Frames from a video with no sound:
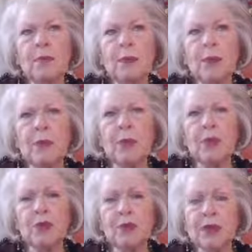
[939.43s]
people
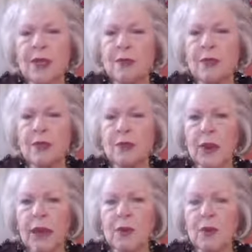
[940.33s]
that you tend to be
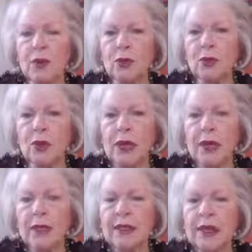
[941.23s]
attracted to
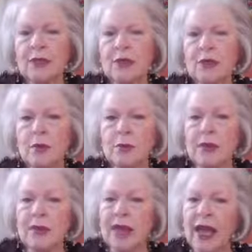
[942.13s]
tend to
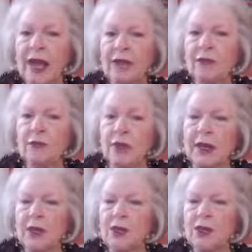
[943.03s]
be the kinds of
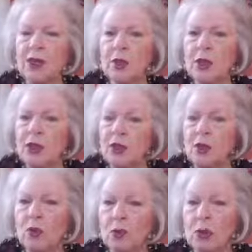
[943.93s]
relationships that
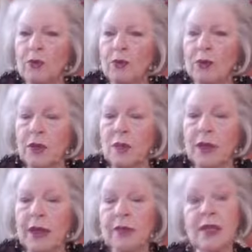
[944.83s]
don't work for you,
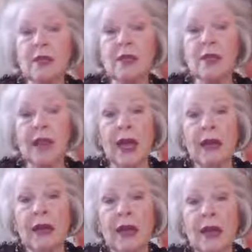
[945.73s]
pay attention to
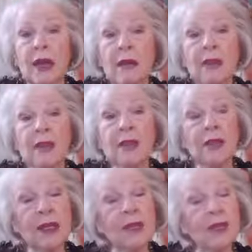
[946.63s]
that.
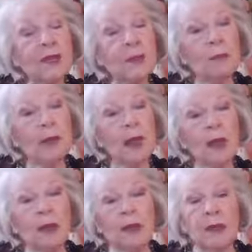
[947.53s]
Because it doesn't
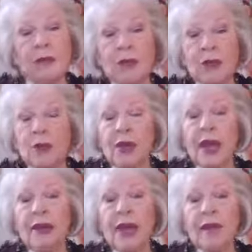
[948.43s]
mean that you
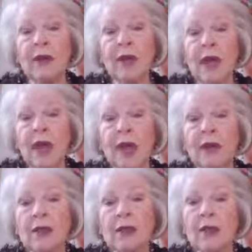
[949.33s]
can't have a
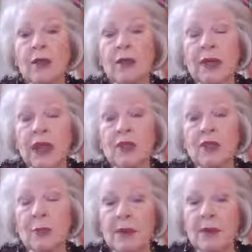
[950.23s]
loving
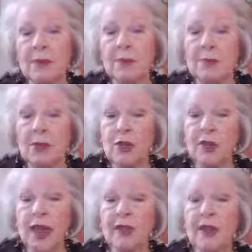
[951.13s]
relationship. It doesn't mean you
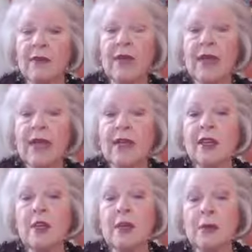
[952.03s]
can't have an
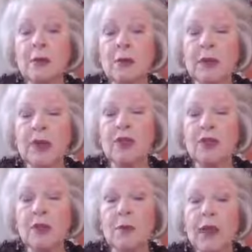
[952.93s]
intimate
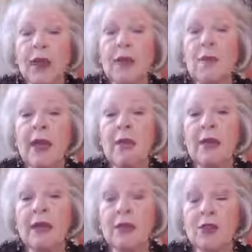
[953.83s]
relationship. It may
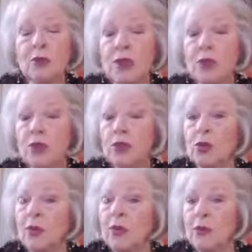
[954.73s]
mean that you need to
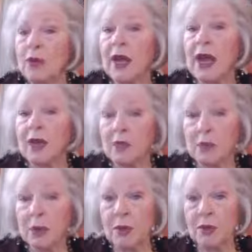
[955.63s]
choose another kind
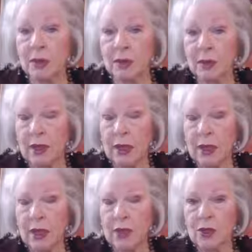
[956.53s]
of person.
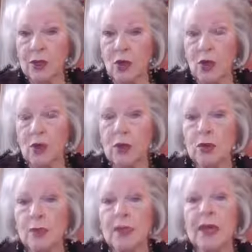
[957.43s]
So
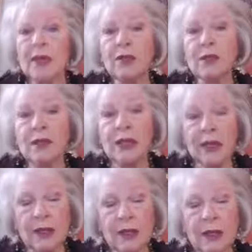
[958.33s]
to begin to
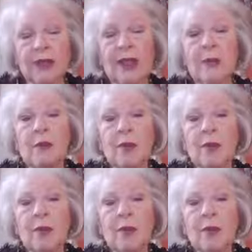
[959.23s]
dig deep